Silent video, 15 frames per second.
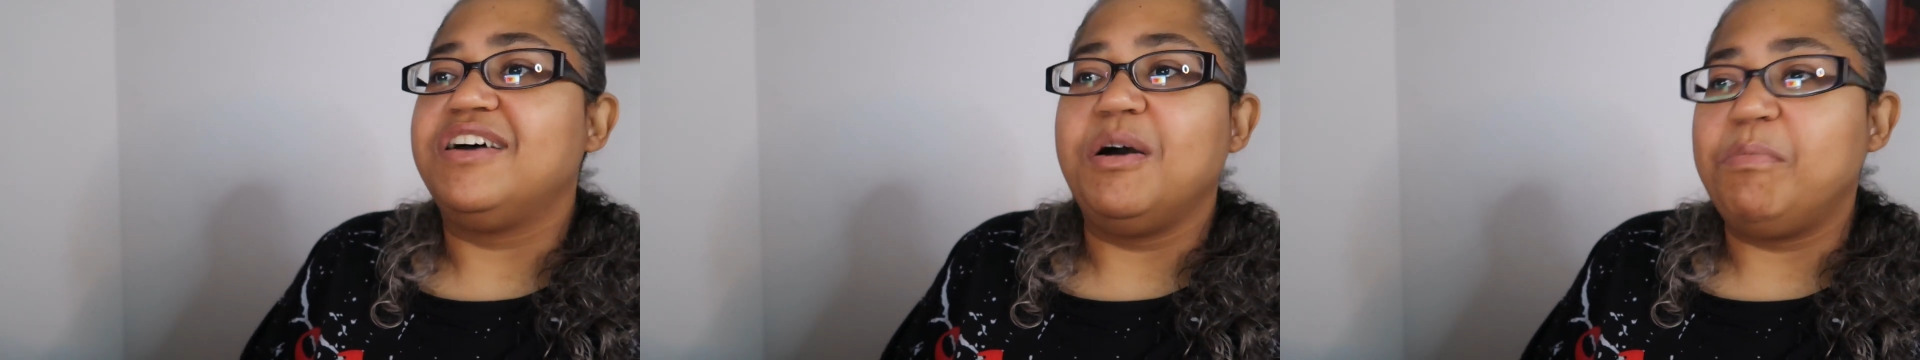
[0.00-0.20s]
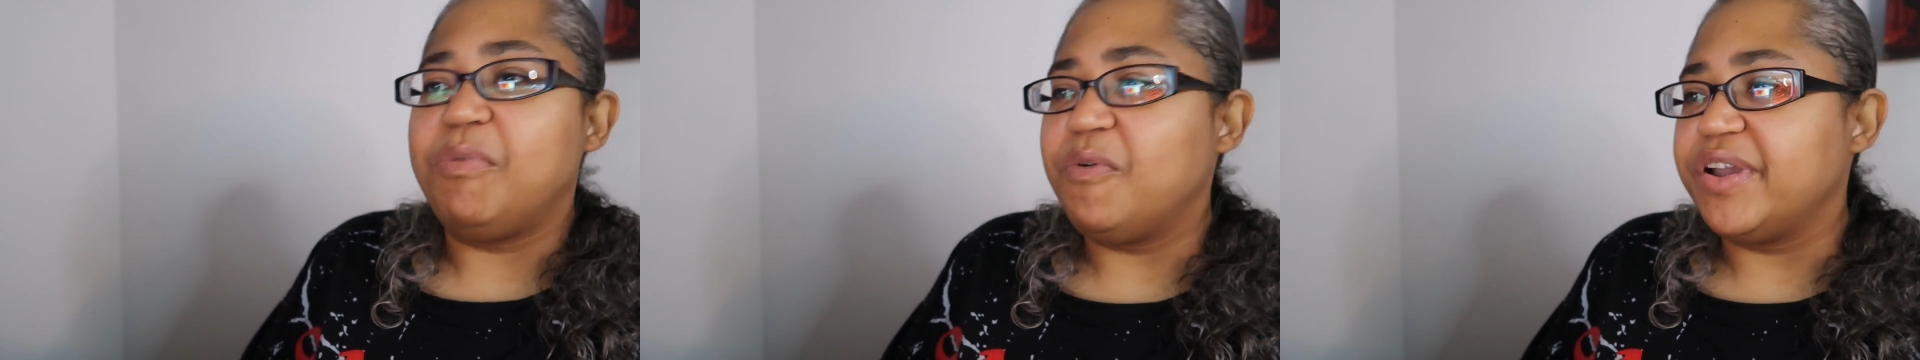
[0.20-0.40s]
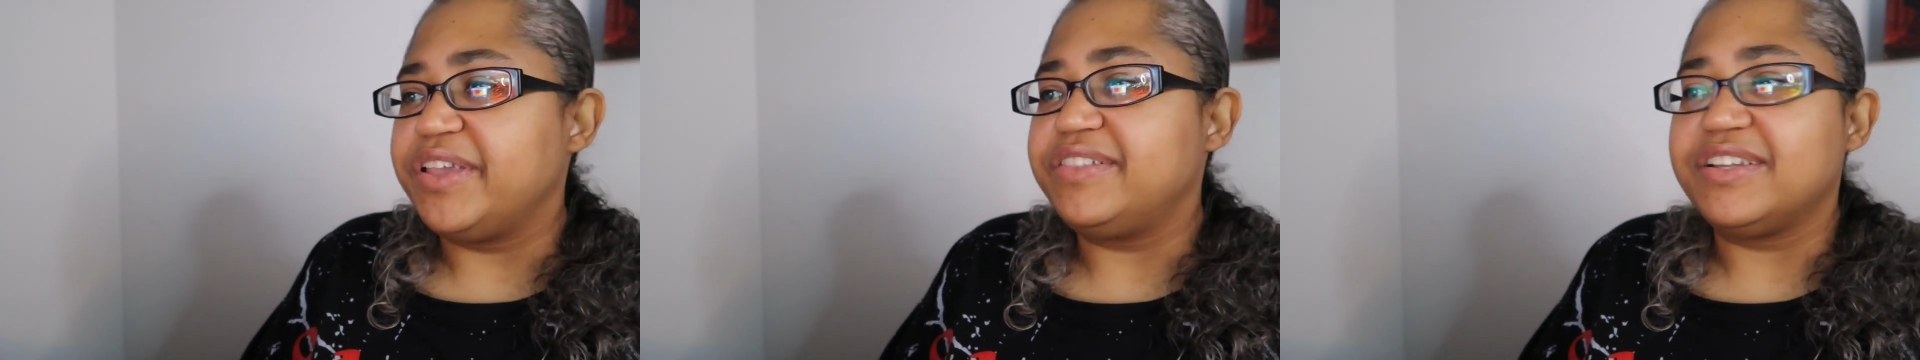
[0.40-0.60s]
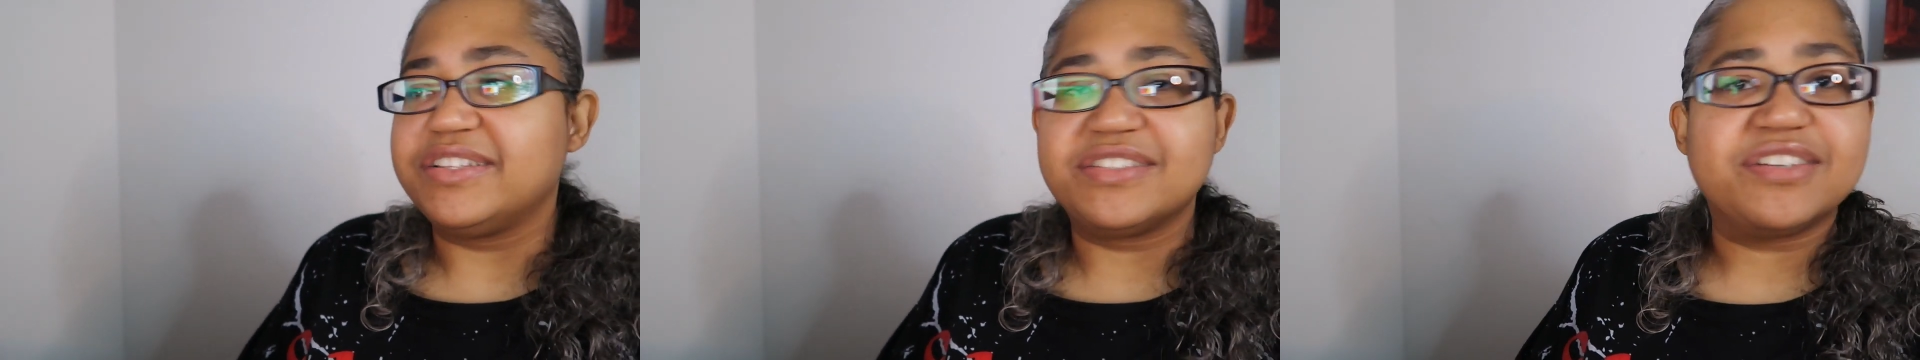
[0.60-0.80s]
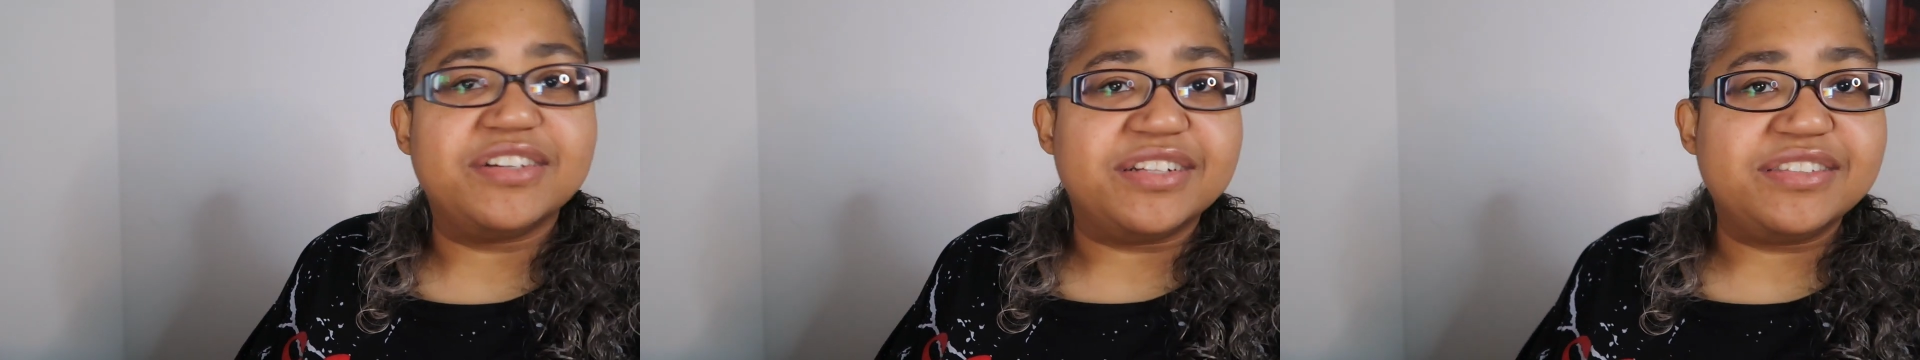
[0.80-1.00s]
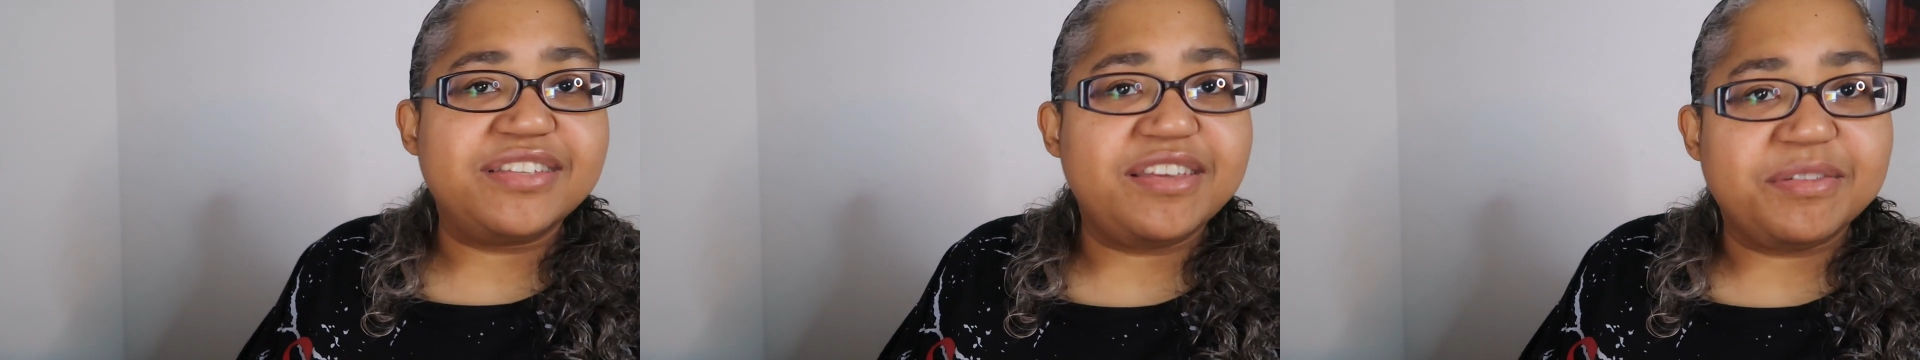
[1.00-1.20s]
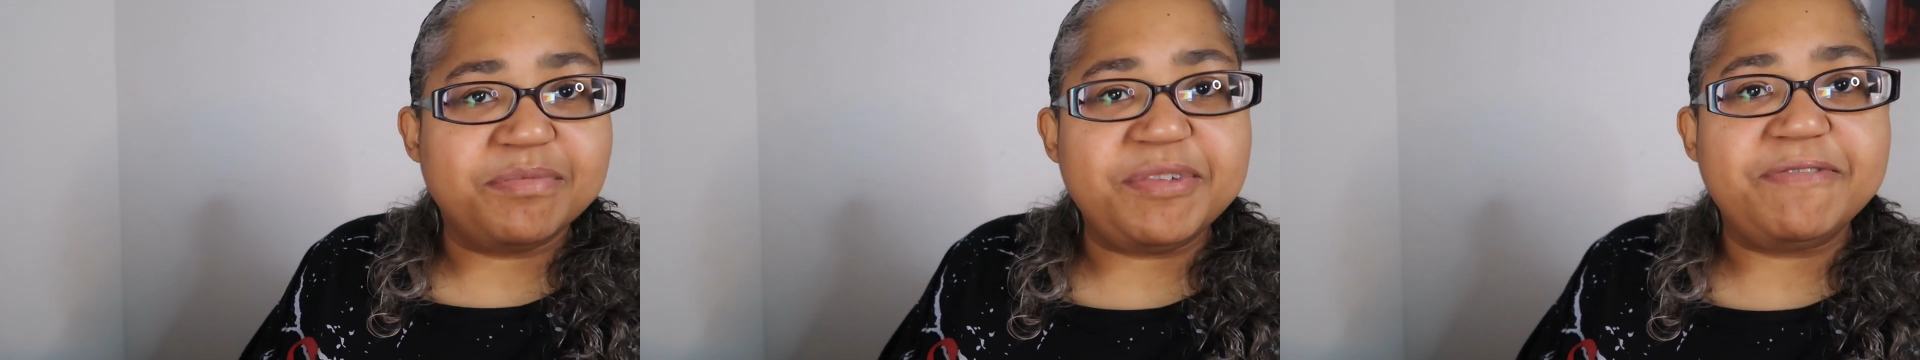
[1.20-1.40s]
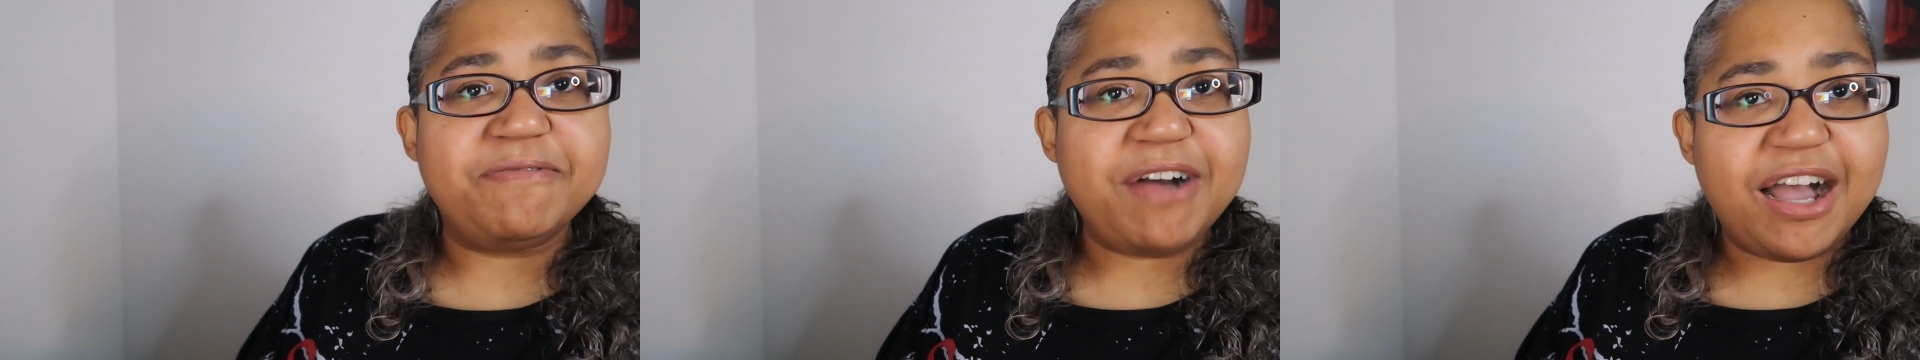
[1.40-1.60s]
a point that's gonna take
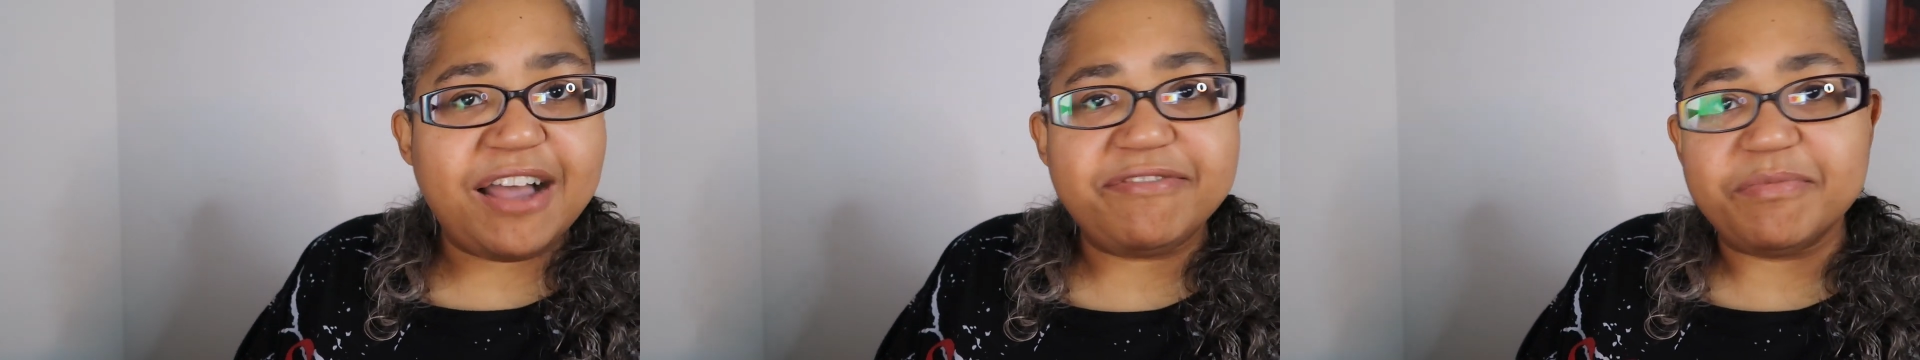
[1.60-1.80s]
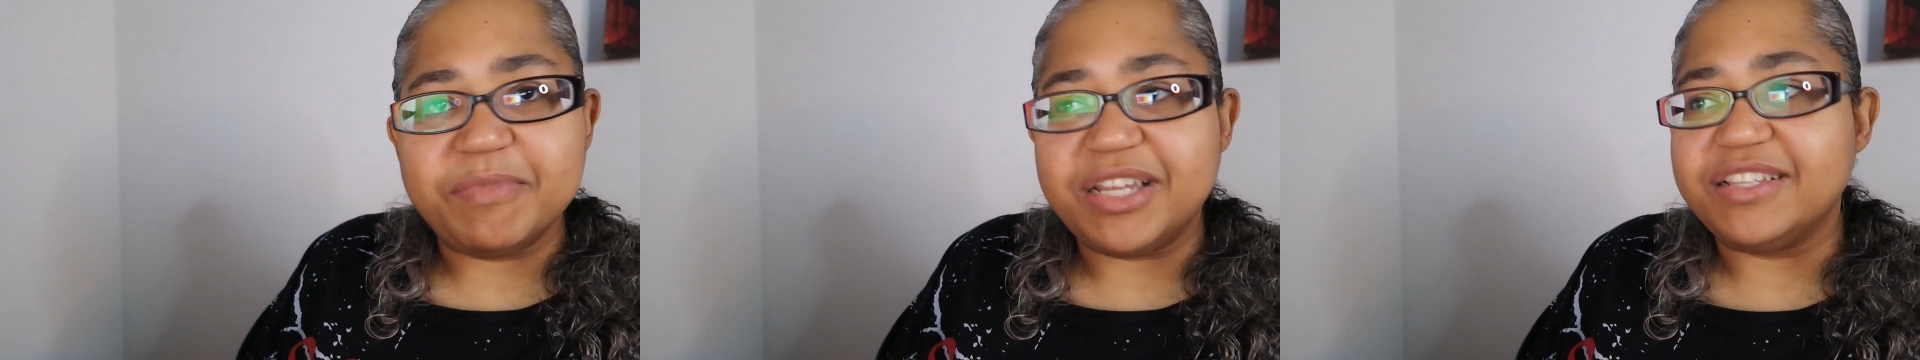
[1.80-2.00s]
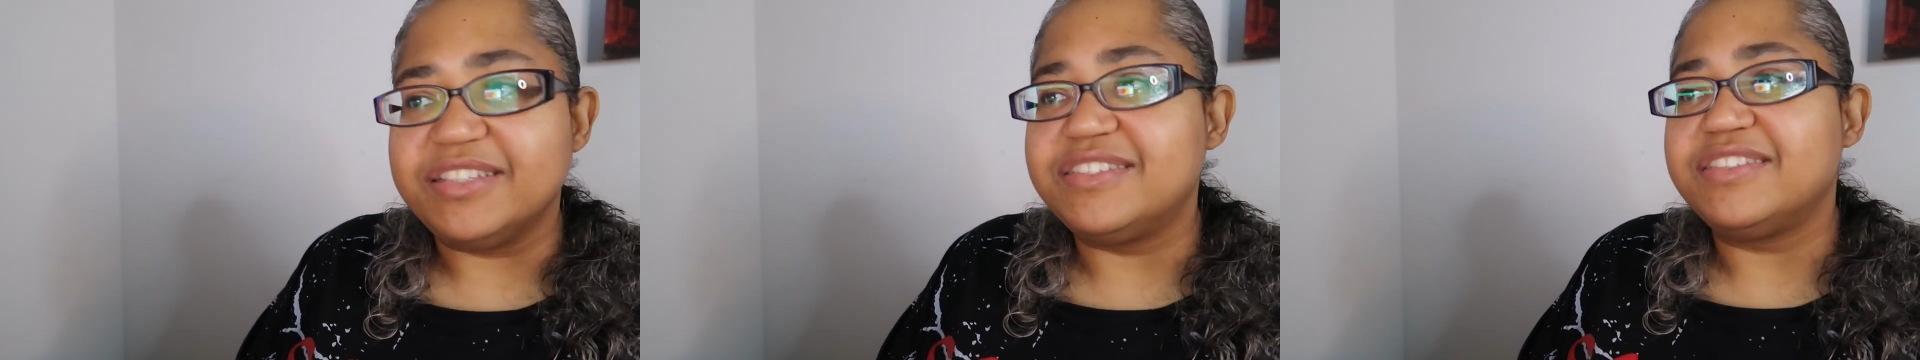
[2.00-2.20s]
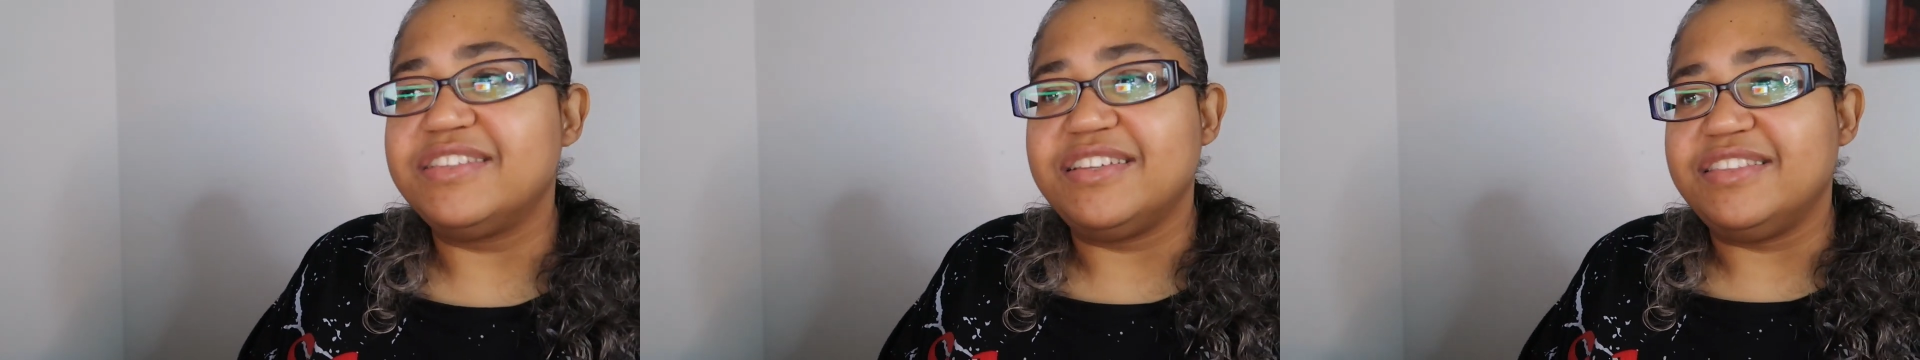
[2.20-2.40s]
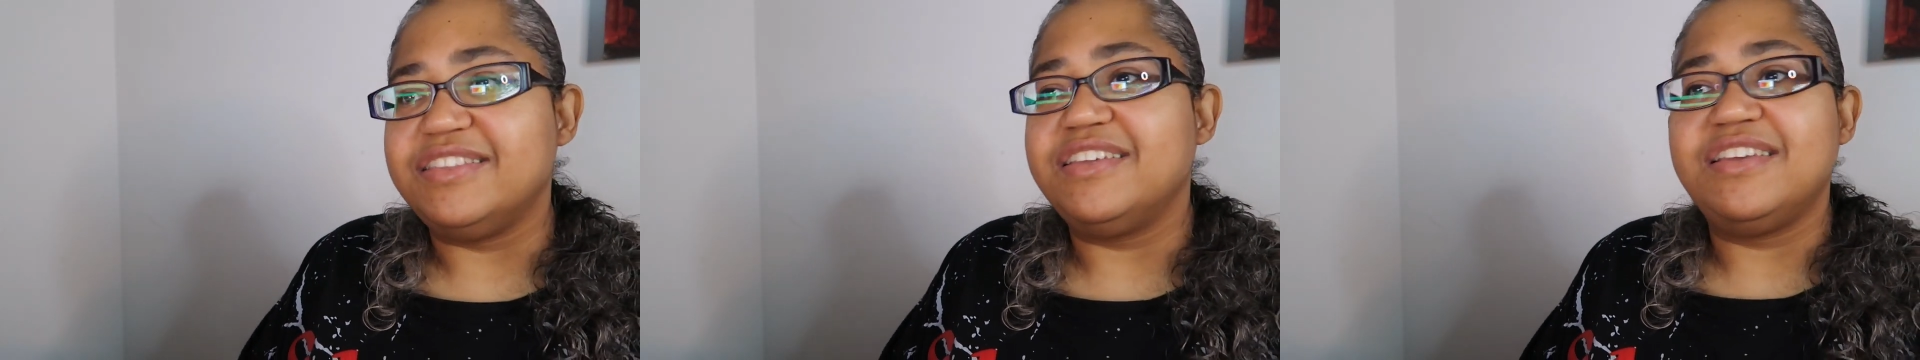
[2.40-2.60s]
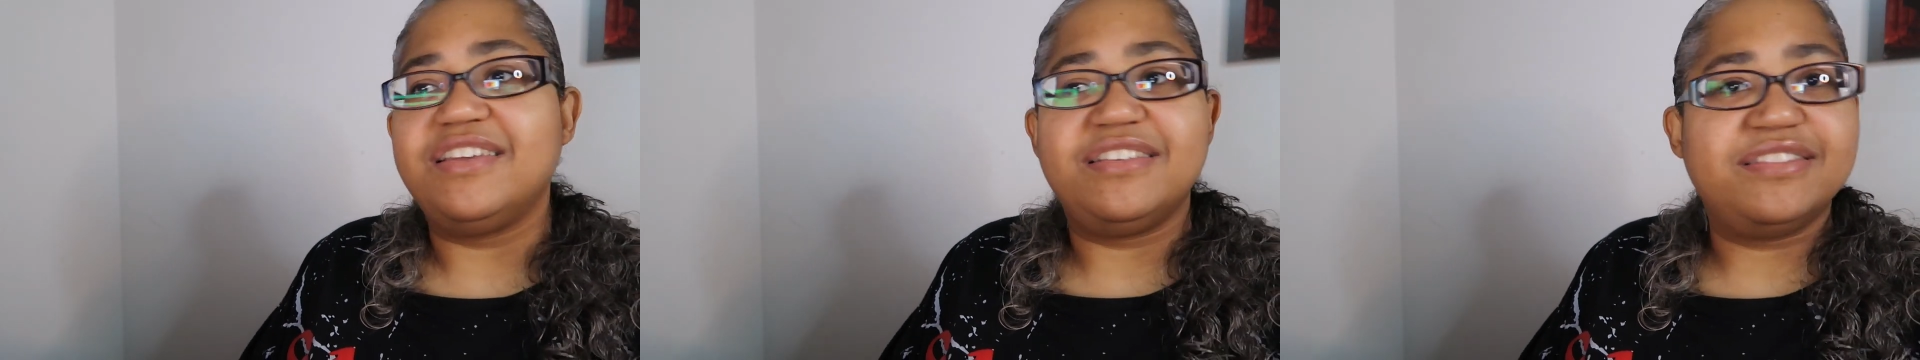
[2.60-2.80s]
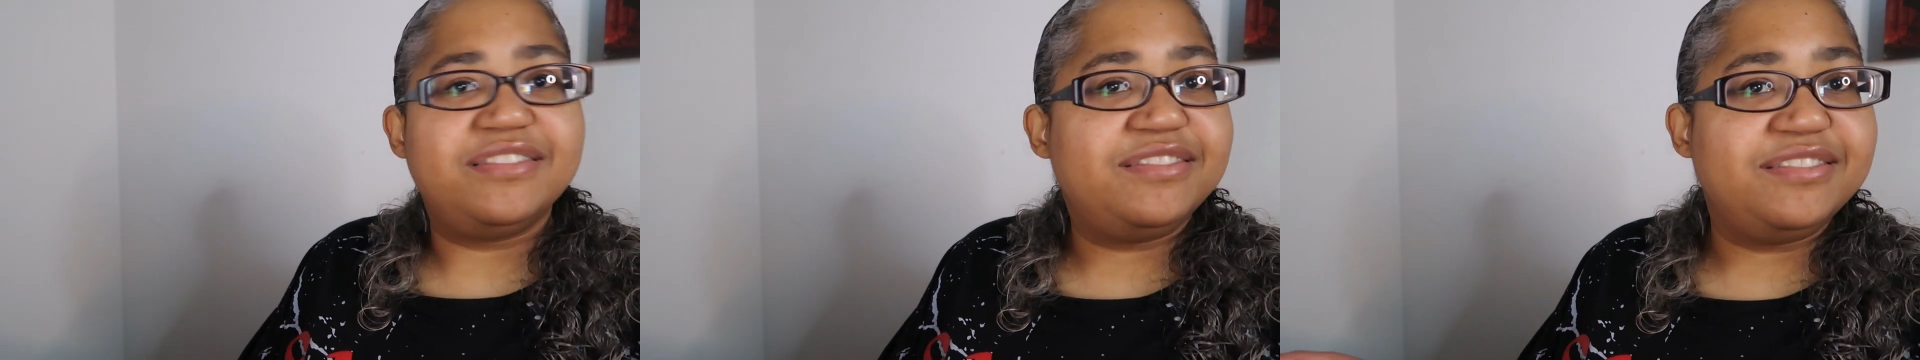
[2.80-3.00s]
me 5 minutes, and then,